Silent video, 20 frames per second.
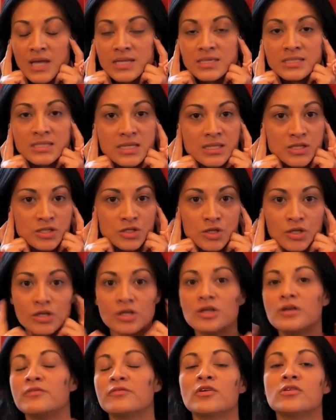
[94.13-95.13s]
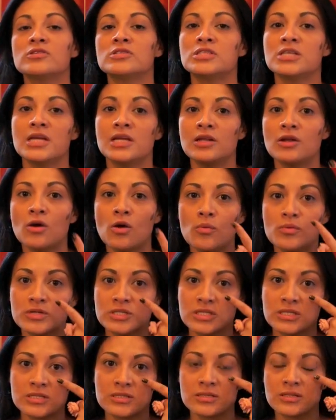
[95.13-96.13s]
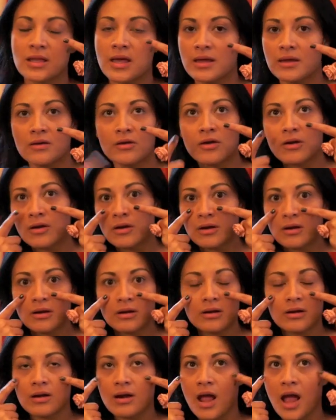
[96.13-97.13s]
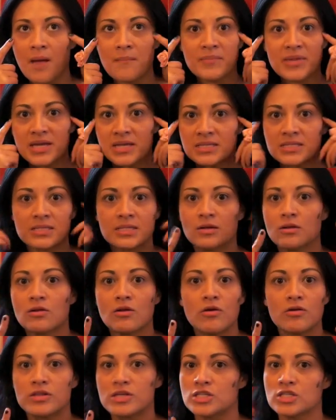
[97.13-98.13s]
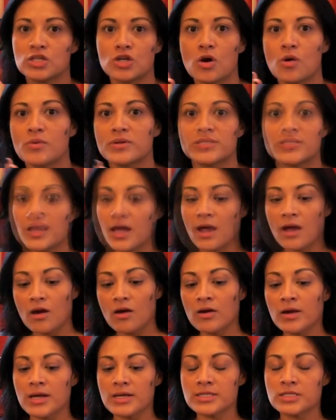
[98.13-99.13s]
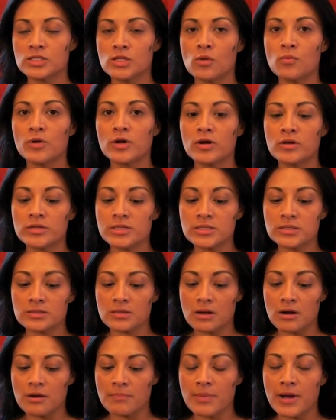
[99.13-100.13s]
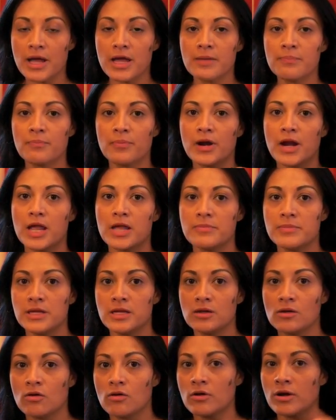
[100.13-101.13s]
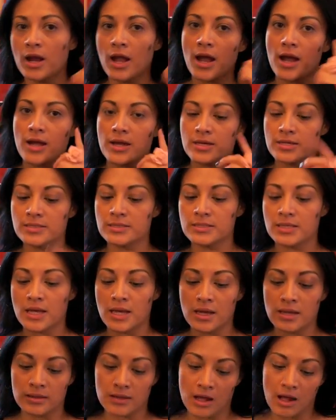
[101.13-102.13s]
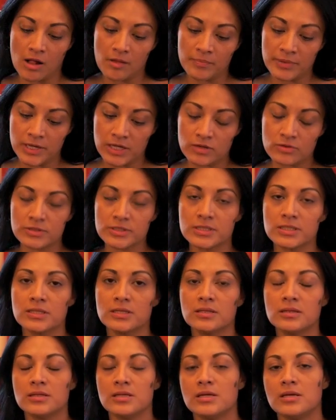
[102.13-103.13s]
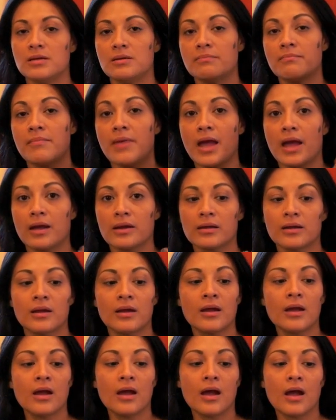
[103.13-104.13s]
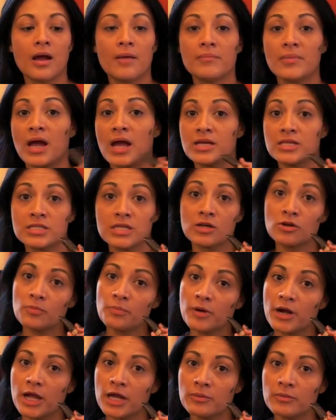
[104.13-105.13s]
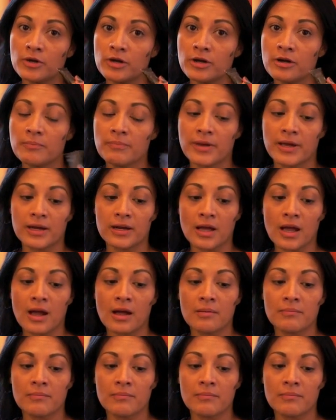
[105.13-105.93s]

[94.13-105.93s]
signature look of J-Lo, which is like her amazing glow that she always has. Okay, so we're gonna start by priming our eyes, and I'll be using the MAC eyeshadow primer, but